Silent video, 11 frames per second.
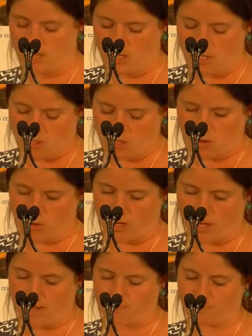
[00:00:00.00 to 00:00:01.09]

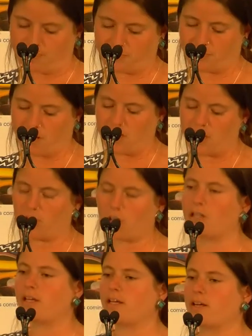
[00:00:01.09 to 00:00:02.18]
So in the
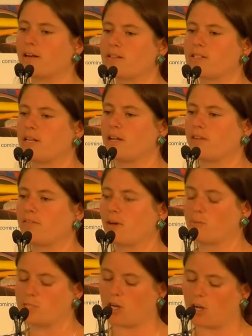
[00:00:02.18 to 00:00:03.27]
early years, the
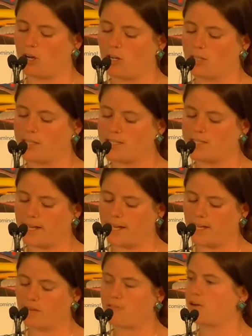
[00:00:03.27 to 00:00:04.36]
Intervale was all lease
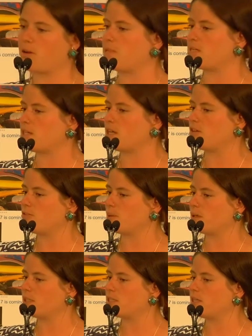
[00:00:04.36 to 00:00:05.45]
land from the city of
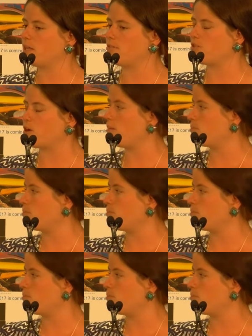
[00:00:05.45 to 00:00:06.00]
Burlington and from